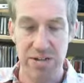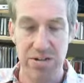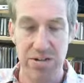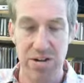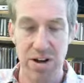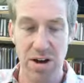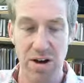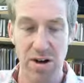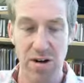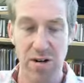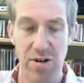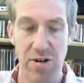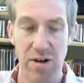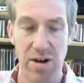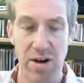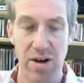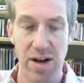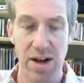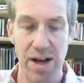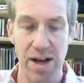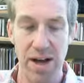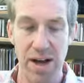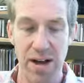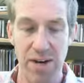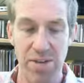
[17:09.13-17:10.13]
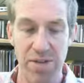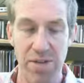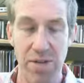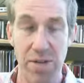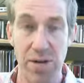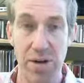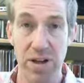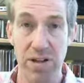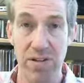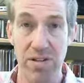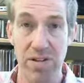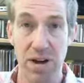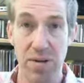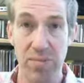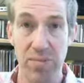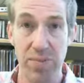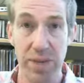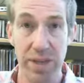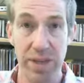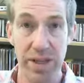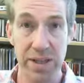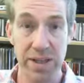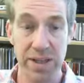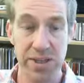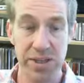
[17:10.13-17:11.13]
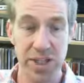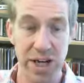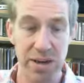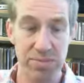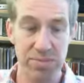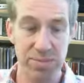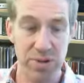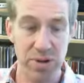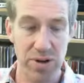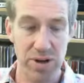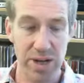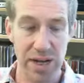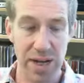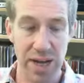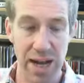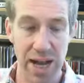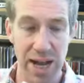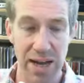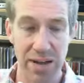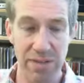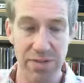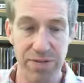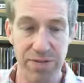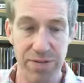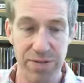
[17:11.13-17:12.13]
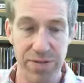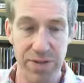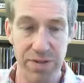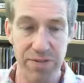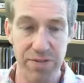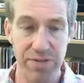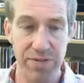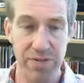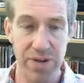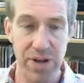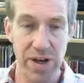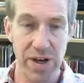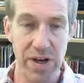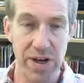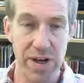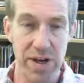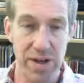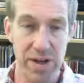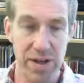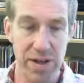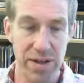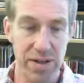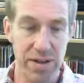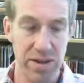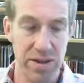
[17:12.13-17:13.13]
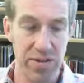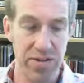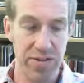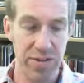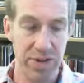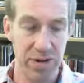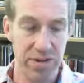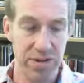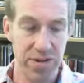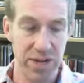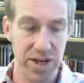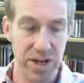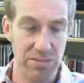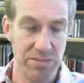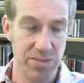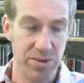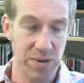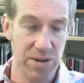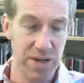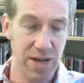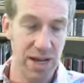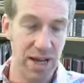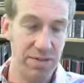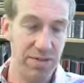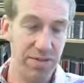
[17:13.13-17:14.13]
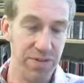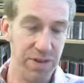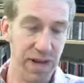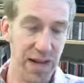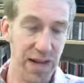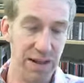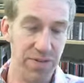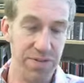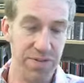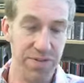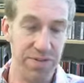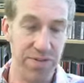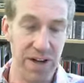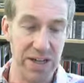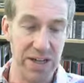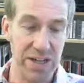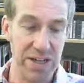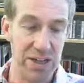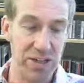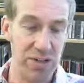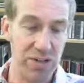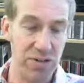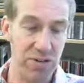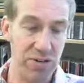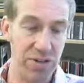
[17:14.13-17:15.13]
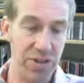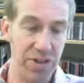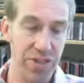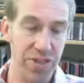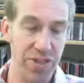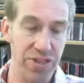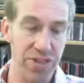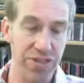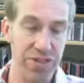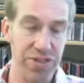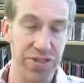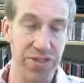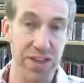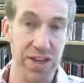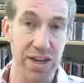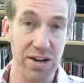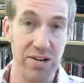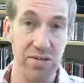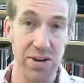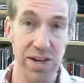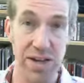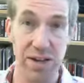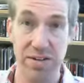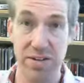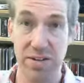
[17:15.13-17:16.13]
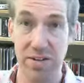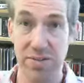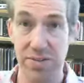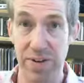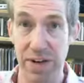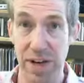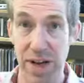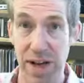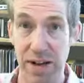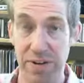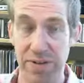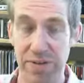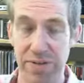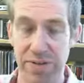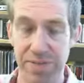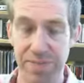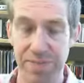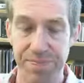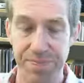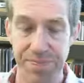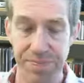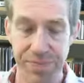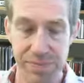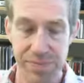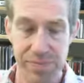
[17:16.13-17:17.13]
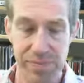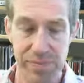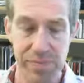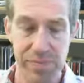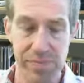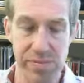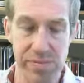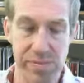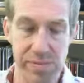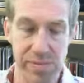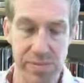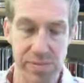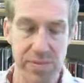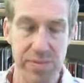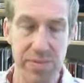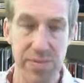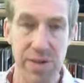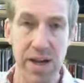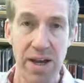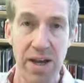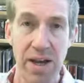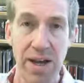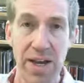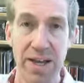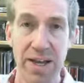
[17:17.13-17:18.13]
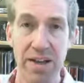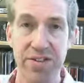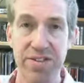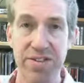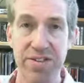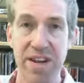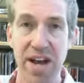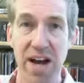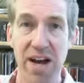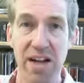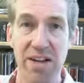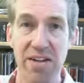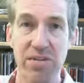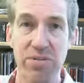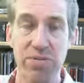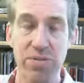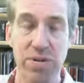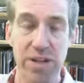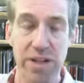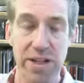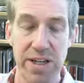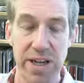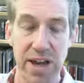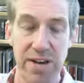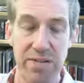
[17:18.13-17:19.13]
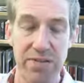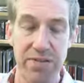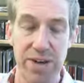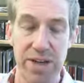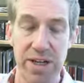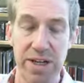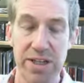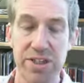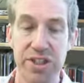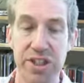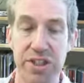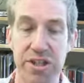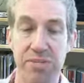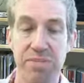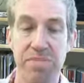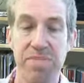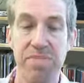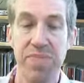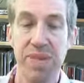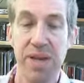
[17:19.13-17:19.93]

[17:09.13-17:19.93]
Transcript: So, for example, in the chapter on life, the first chapter on life functional theories of life, he starts with the definition